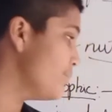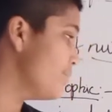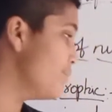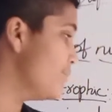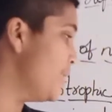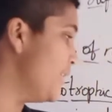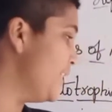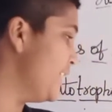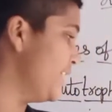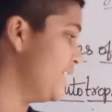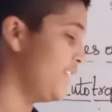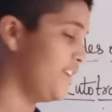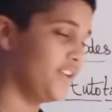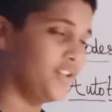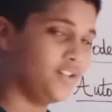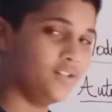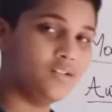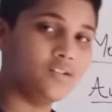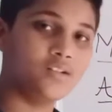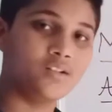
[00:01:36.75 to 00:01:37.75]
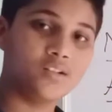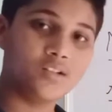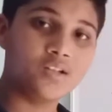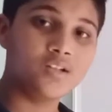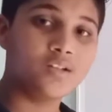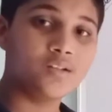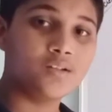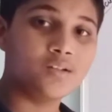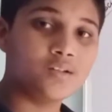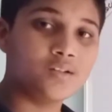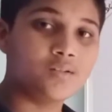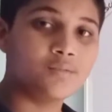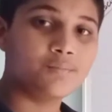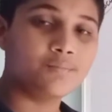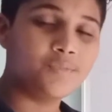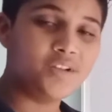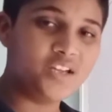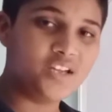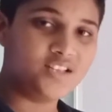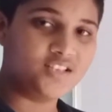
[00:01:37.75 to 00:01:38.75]
material.
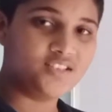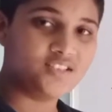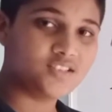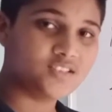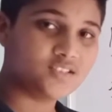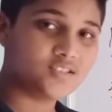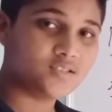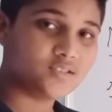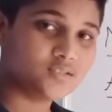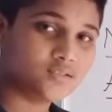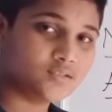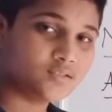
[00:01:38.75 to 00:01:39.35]
Means